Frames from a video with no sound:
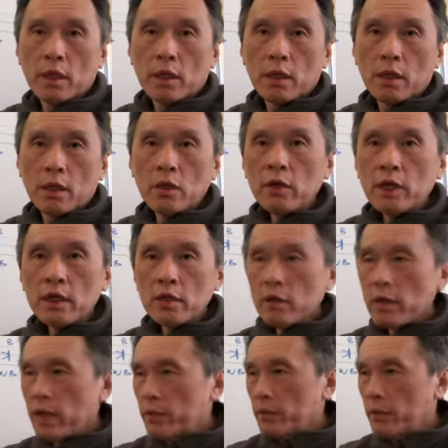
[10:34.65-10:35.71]
you can look
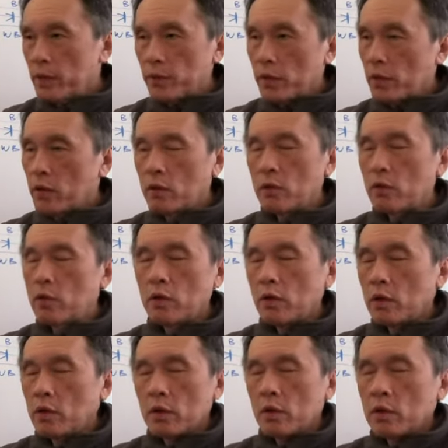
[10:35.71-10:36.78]
at people who,
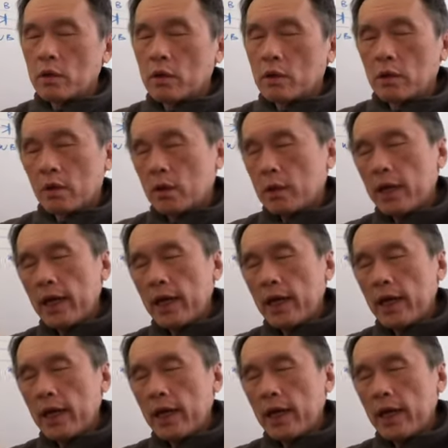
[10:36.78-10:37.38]
you